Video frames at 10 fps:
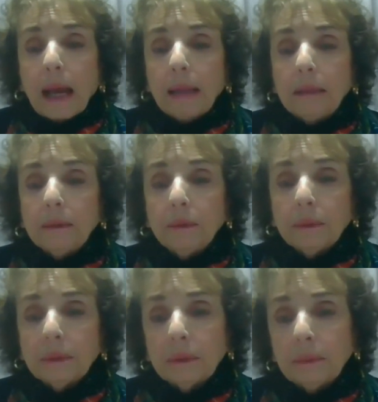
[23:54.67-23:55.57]
And there's
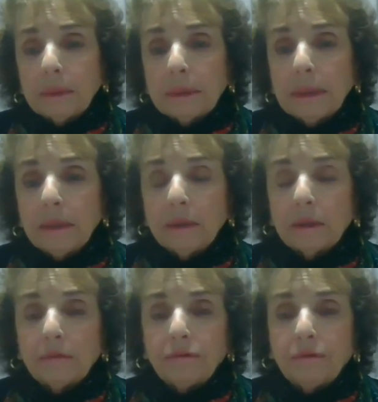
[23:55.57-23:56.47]
also a
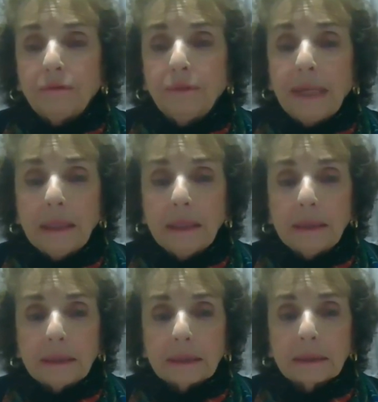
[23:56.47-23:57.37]
sense of
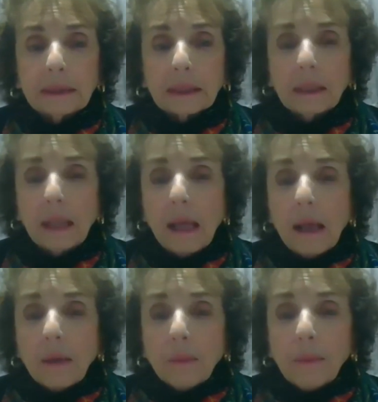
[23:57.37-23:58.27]
friendliness. Like
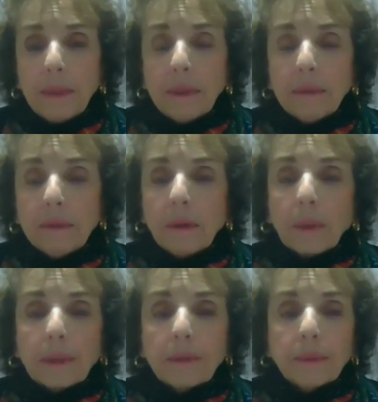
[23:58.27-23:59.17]
we didn't know
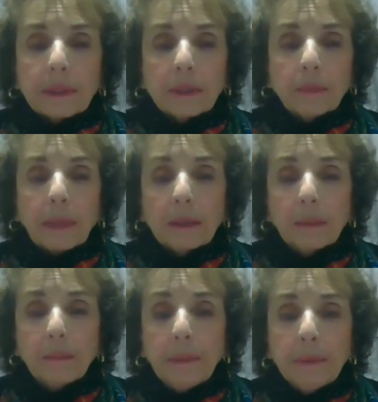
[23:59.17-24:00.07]
what to expect.
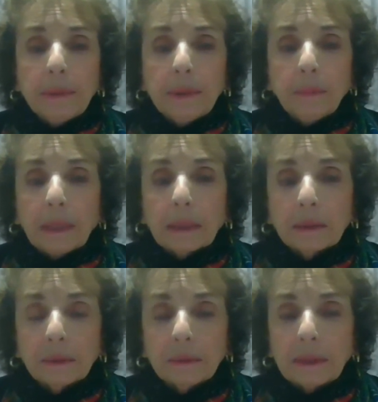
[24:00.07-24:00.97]
The people in the
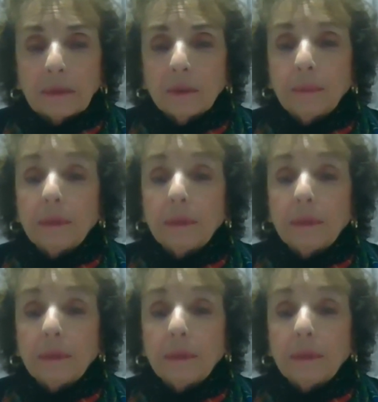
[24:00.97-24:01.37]
Bronx turned out to